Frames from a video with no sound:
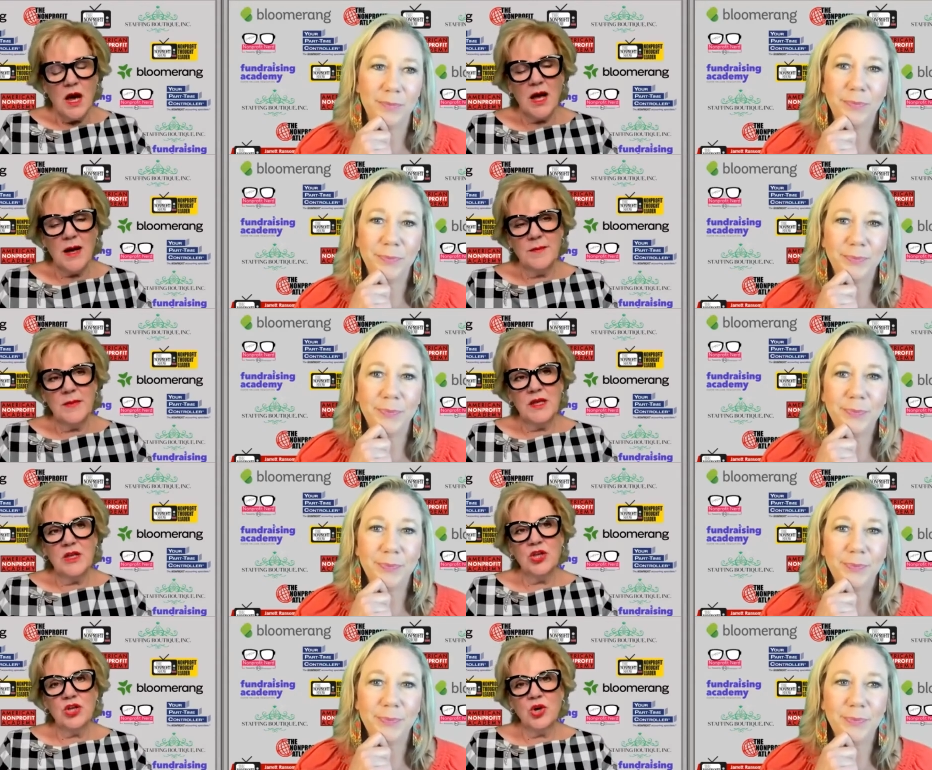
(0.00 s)
Speaker 1: um,
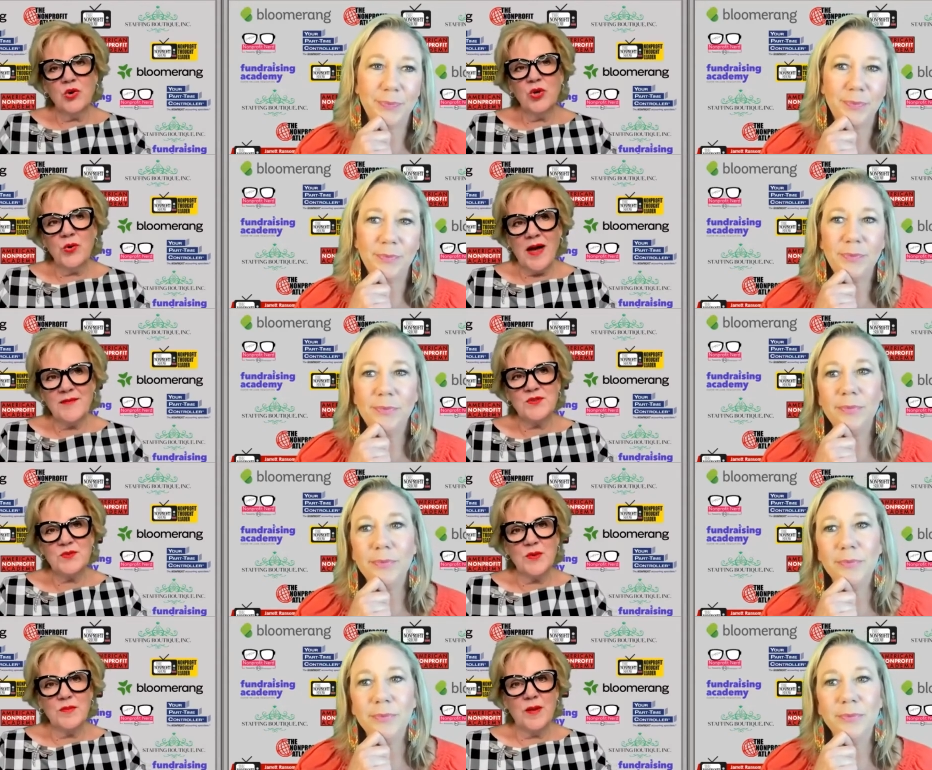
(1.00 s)
you know you have to
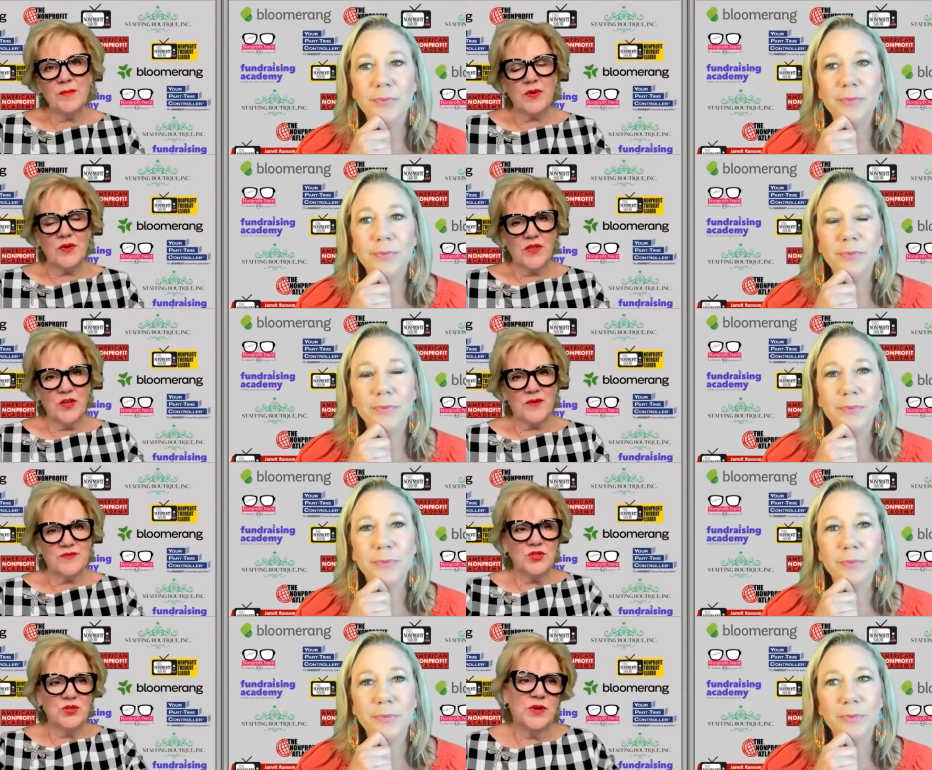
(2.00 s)
remember that you have
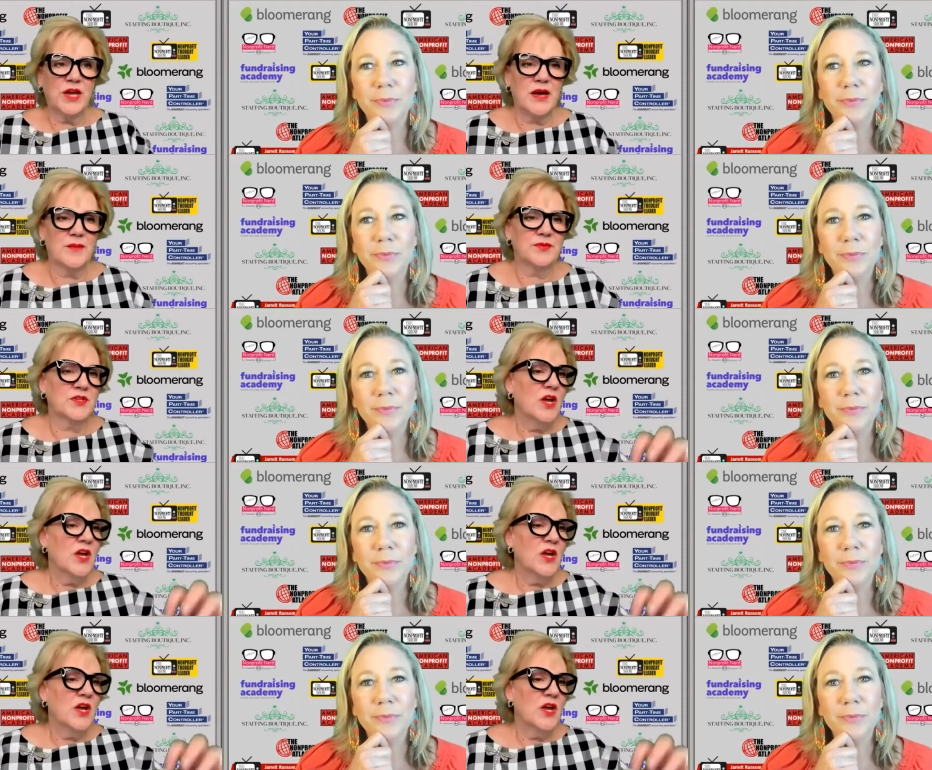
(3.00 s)
two camps